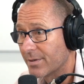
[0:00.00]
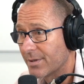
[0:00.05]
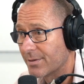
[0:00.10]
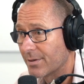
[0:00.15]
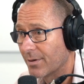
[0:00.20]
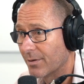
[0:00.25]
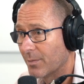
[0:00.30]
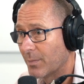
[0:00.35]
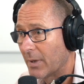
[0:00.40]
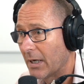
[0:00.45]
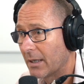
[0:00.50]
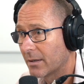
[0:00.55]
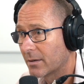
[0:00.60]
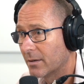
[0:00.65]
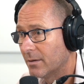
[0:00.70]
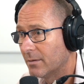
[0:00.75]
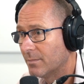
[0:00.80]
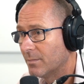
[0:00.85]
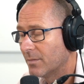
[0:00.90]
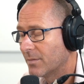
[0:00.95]
is on yeah. the
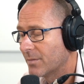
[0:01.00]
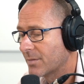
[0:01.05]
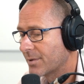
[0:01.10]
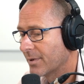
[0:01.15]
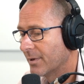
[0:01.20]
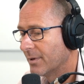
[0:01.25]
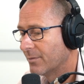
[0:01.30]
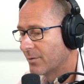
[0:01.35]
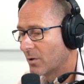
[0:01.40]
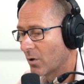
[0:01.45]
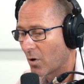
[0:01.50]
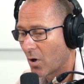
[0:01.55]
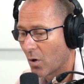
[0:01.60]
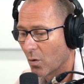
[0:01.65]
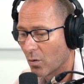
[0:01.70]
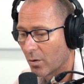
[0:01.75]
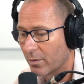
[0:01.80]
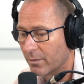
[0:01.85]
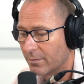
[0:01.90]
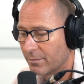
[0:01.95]
market. So you've got a whole
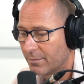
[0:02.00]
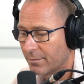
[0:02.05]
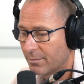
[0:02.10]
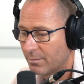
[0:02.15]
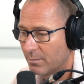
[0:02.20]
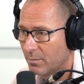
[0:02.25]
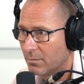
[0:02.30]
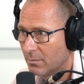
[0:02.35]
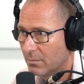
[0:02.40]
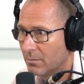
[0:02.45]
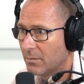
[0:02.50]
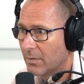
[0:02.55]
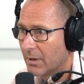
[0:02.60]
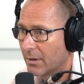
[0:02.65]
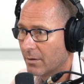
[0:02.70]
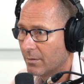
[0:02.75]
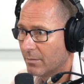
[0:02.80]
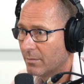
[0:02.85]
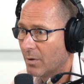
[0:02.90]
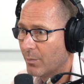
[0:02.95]
lot of you
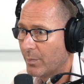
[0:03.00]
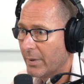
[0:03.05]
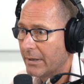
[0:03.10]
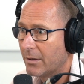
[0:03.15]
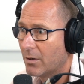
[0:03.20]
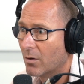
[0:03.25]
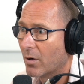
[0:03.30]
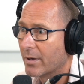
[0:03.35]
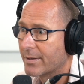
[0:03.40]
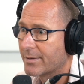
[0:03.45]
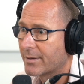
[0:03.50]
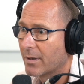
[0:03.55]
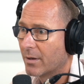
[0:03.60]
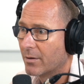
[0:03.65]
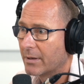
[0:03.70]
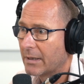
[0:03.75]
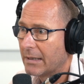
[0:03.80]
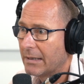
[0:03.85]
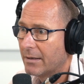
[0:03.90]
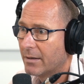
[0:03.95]
know the big guys
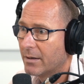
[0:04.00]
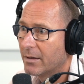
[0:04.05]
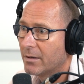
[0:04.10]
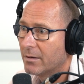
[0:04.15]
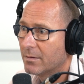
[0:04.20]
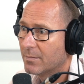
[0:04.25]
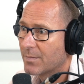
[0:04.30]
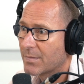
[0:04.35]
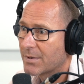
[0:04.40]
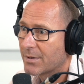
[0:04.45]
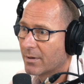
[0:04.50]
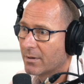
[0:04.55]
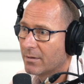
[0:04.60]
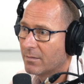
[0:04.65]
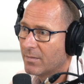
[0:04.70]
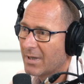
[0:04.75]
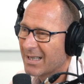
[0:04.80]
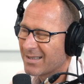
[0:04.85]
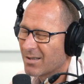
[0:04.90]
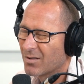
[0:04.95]
going in there. So
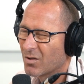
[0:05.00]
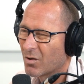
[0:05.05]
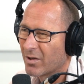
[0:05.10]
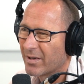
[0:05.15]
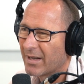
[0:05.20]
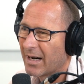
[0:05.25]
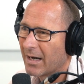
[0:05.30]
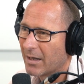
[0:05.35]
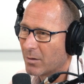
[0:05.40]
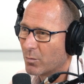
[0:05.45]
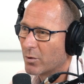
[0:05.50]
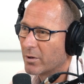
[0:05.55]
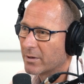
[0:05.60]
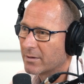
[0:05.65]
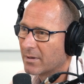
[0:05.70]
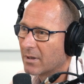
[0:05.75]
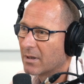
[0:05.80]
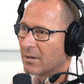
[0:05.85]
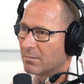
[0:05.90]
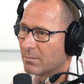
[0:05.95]
that's a lot of the hard work
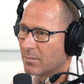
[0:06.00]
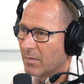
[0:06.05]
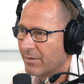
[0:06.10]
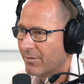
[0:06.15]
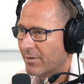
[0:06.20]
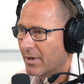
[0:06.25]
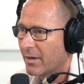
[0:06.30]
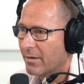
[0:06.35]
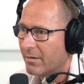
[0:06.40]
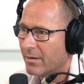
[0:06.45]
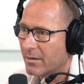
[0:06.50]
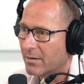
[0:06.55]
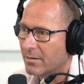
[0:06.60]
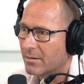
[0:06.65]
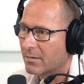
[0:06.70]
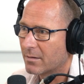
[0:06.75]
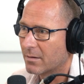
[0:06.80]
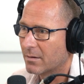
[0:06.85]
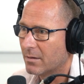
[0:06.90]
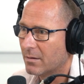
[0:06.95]
done. If they think
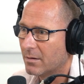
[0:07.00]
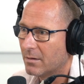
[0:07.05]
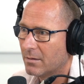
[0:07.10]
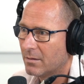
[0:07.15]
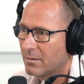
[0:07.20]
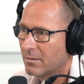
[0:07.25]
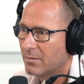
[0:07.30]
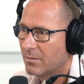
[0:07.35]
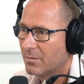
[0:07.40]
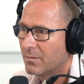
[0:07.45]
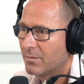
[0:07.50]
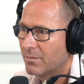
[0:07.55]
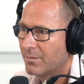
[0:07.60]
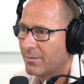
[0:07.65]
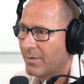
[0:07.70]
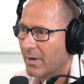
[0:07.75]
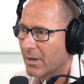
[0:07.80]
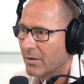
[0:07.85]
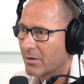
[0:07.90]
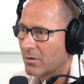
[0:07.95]
it's a yeah.
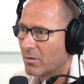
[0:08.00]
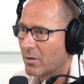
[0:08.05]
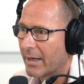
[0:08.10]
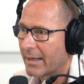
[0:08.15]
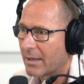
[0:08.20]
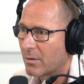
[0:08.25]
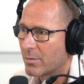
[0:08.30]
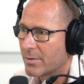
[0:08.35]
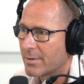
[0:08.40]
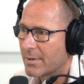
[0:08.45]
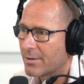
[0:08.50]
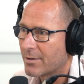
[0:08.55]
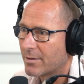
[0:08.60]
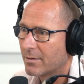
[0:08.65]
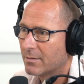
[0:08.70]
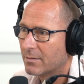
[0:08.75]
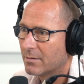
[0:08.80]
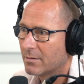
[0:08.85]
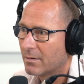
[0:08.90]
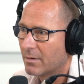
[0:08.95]
fairly good
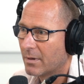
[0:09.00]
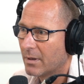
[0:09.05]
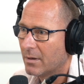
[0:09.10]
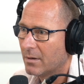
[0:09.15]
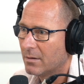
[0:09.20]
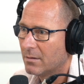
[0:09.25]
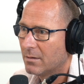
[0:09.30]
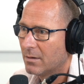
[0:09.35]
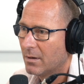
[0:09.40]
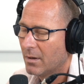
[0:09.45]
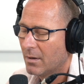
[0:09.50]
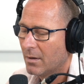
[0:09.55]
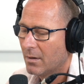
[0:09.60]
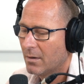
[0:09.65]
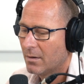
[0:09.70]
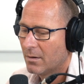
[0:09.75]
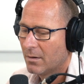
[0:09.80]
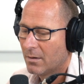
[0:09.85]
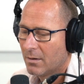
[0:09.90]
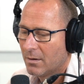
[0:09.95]
acquisition, then
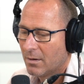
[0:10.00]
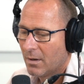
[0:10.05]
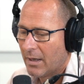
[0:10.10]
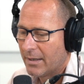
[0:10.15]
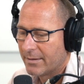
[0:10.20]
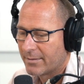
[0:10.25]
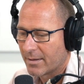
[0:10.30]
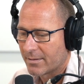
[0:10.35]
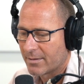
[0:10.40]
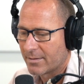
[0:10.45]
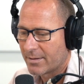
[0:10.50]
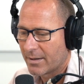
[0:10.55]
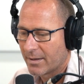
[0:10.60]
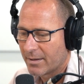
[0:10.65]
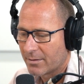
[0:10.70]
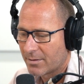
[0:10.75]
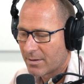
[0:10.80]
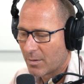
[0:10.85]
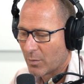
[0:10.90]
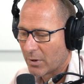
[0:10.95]
it doesn't take
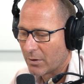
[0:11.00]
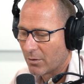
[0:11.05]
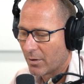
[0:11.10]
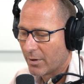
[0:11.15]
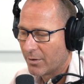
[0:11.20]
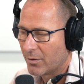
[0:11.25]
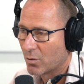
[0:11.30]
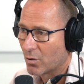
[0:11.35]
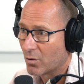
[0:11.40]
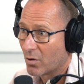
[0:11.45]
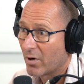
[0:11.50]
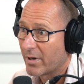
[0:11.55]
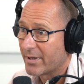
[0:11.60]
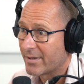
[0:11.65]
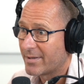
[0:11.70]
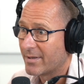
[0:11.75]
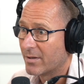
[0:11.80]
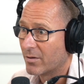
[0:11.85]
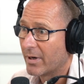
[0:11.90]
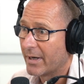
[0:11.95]
someone like you or I to
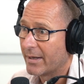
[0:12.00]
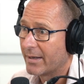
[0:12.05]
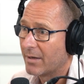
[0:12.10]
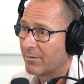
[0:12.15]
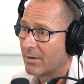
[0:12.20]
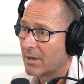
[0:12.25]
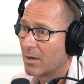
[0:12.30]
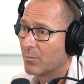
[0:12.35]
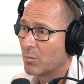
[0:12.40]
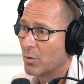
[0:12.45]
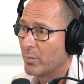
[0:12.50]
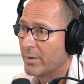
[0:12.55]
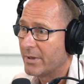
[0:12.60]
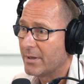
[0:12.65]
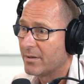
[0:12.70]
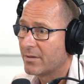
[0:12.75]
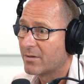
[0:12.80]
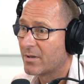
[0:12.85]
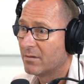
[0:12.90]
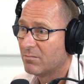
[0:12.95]
sit around have a couple of
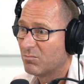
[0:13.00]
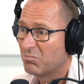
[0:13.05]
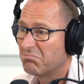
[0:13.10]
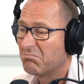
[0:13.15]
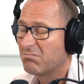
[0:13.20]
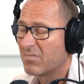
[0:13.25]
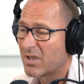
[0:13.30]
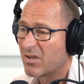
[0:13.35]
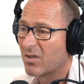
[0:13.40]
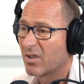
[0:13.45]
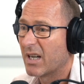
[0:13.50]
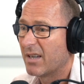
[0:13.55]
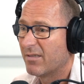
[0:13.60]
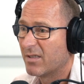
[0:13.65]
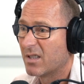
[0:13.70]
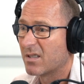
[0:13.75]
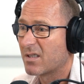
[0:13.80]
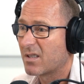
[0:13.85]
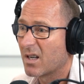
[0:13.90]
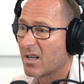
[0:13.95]
beers yeah. and sort of have a
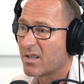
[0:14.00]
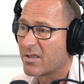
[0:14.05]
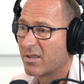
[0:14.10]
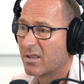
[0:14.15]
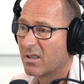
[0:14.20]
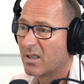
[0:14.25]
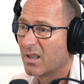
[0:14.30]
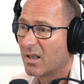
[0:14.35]
discussion. Yeah. And go,